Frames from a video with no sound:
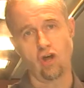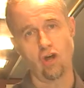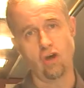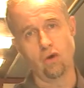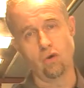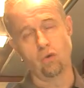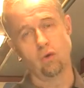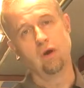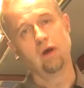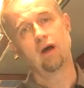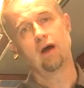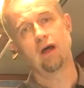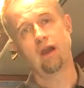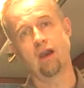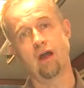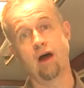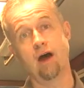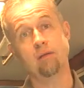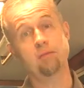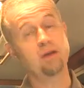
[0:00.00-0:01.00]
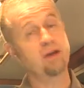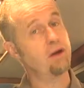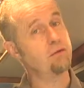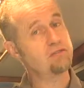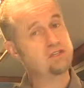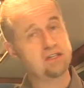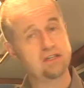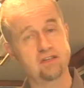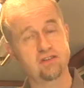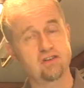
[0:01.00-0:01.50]
low alarm, and
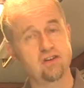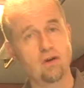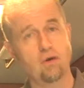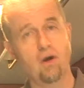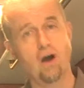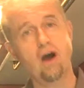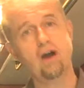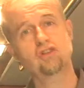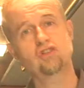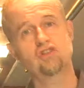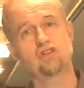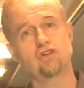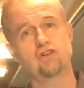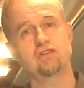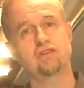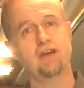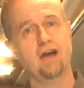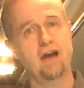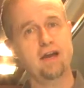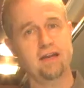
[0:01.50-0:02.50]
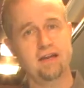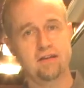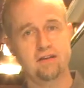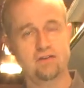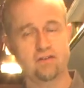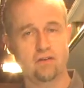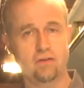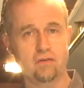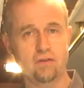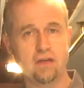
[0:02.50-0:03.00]
obviously there's no oxygen tied
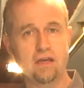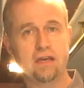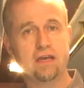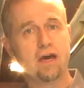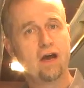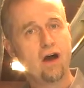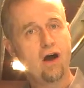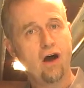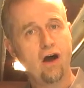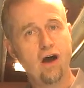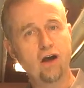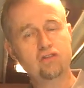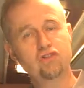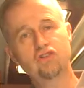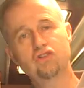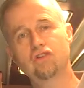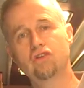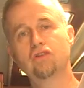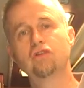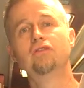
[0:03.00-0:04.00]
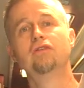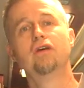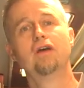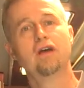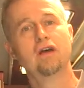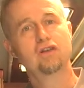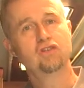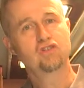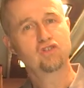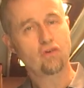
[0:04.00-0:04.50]
into the oxygen
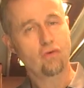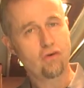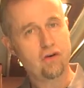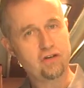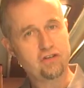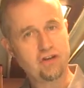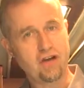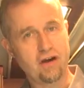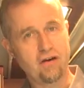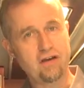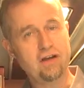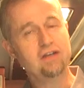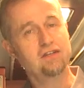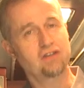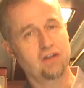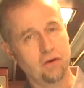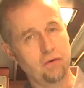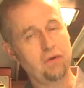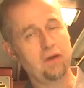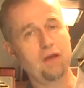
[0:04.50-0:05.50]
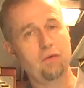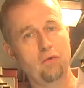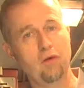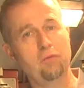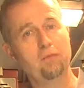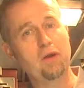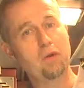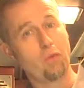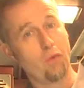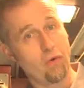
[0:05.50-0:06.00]
storage area, so it will
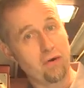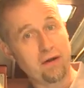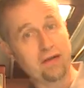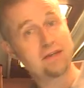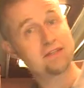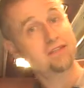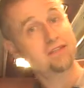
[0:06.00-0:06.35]
be warning